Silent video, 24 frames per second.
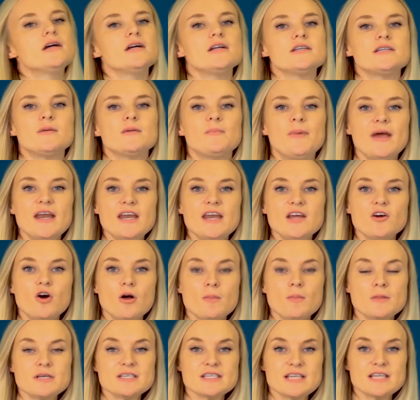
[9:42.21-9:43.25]
Depending on
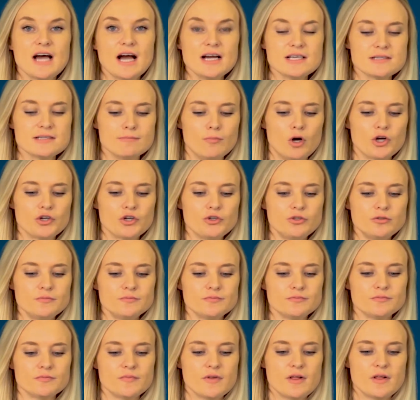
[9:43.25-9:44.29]
the size model,
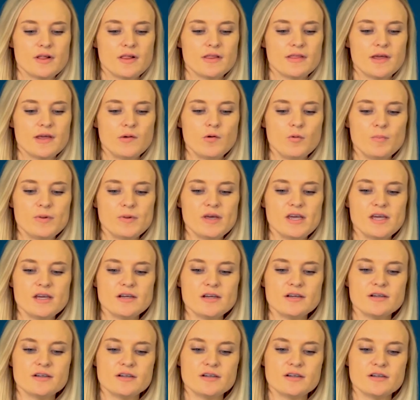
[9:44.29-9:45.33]
there will
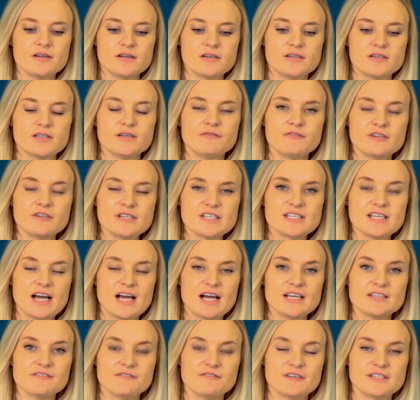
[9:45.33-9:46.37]
be different
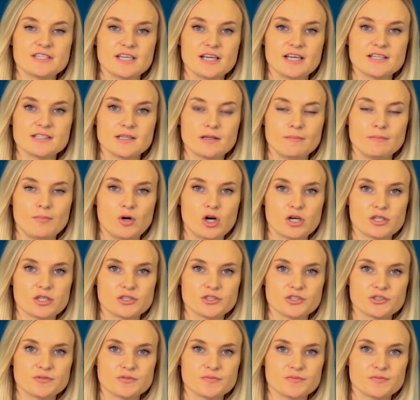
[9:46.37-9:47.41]
size fittings in the
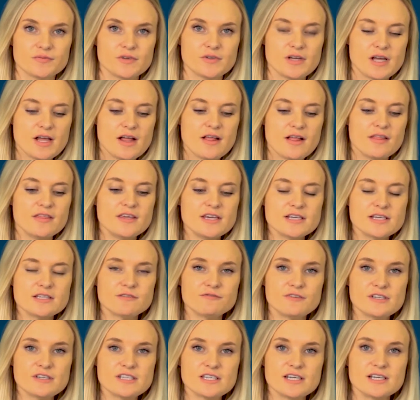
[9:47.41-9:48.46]
box. These
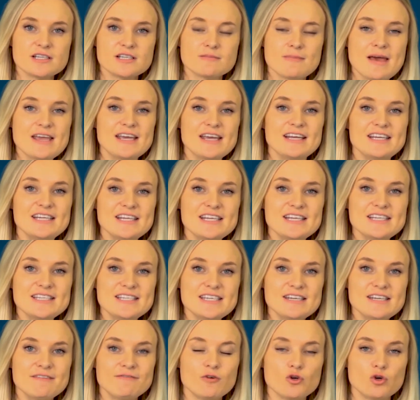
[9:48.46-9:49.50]
fittings make it
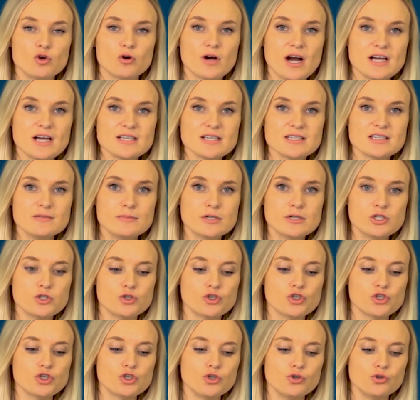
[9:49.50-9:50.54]
easy for your customer to
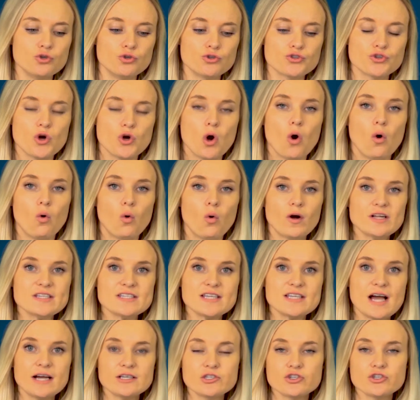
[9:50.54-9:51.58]
choose what
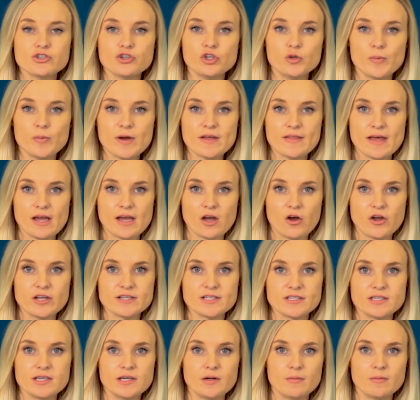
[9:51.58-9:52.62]
size tubing they're going
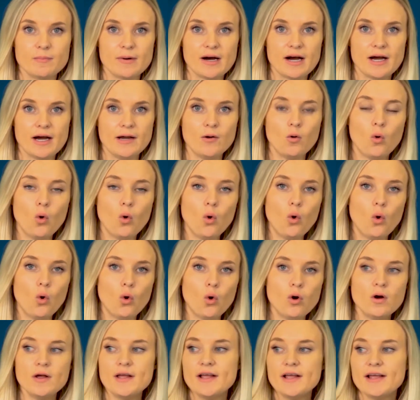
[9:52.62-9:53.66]
to need to buy,
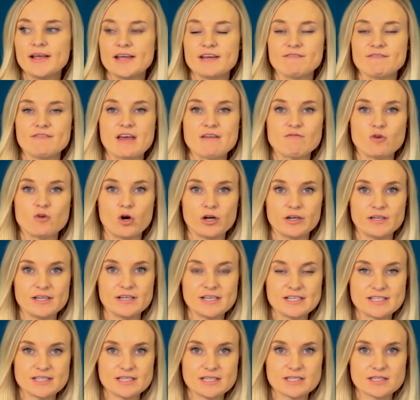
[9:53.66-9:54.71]
or if they've got an
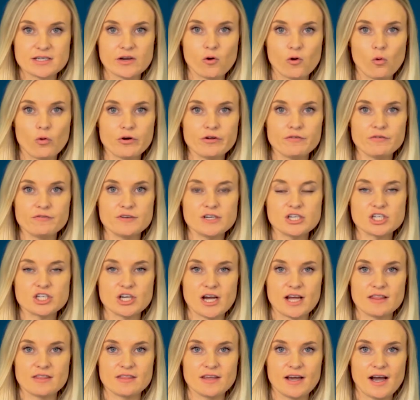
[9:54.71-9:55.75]
existing water feature
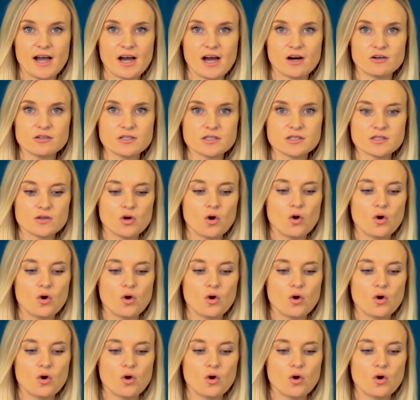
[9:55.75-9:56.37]
at their house,